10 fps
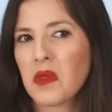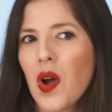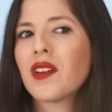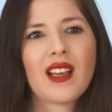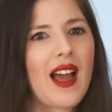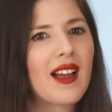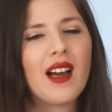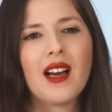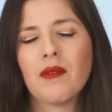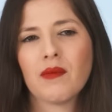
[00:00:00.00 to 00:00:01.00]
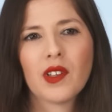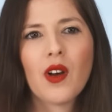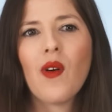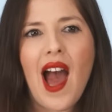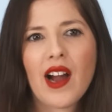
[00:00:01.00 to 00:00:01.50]
Looks like a
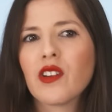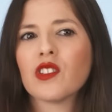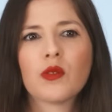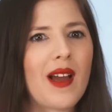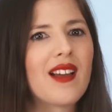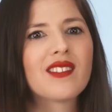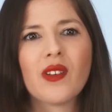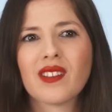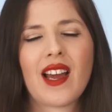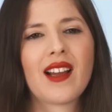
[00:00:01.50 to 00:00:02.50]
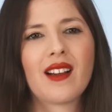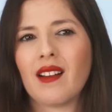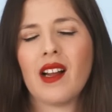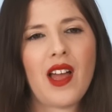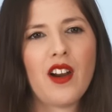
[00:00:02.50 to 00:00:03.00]
hacker space, looks like
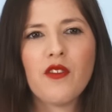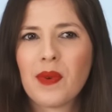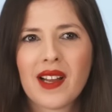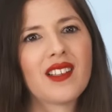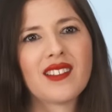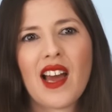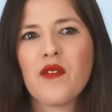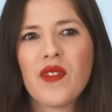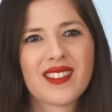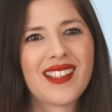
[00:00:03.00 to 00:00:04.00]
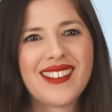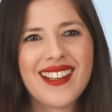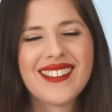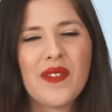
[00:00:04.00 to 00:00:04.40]
a lot of places I've visited,